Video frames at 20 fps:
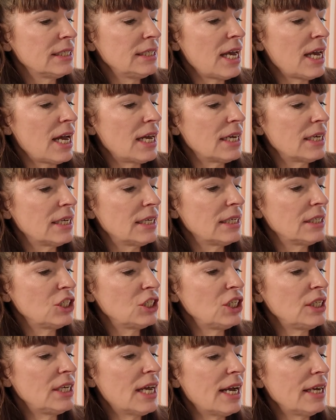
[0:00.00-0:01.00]
Yeah,
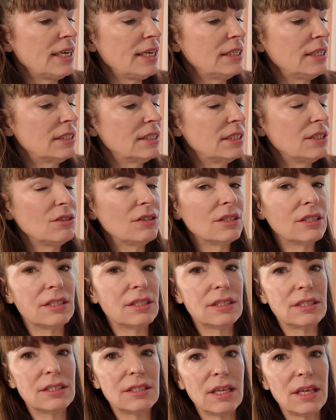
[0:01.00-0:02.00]
she died in
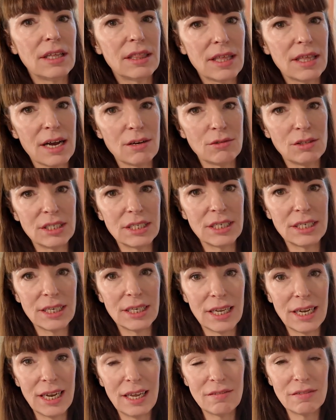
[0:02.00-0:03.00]

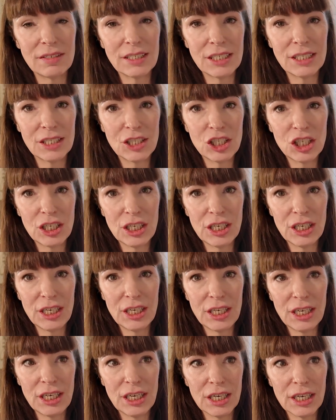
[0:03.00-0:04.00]
2011.
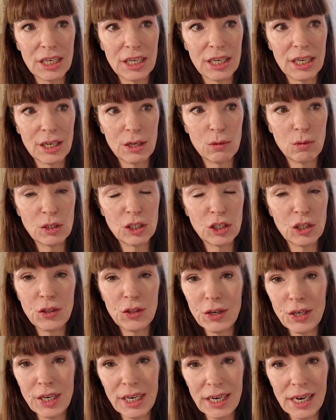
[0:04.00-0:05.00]
She was
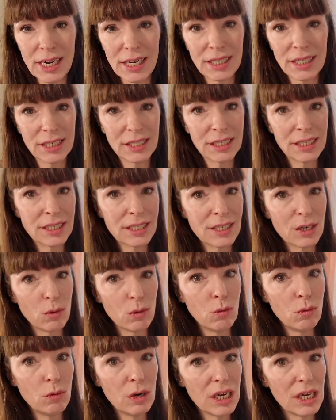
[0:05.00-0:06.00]
39, so
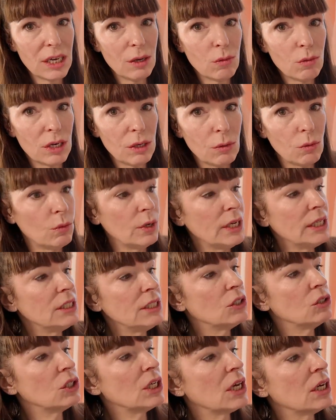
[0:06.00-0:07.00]
way
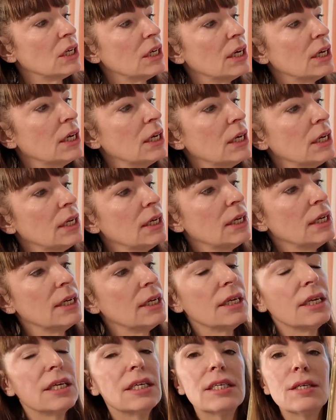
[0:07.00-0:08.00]
too young.
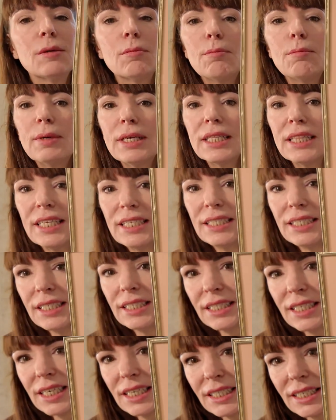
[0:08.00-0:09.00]
But this
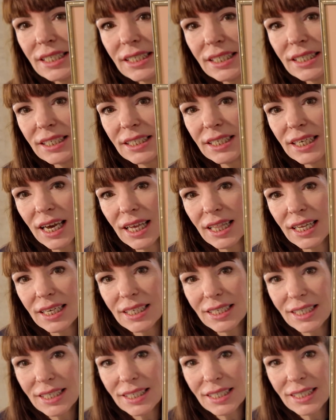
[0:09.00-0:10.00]
is us
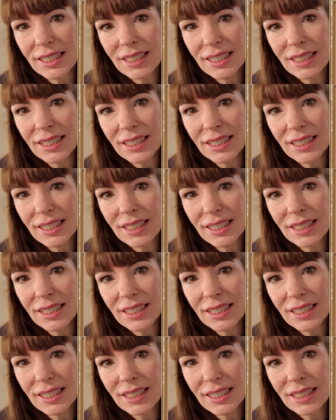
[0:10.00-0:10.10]
together.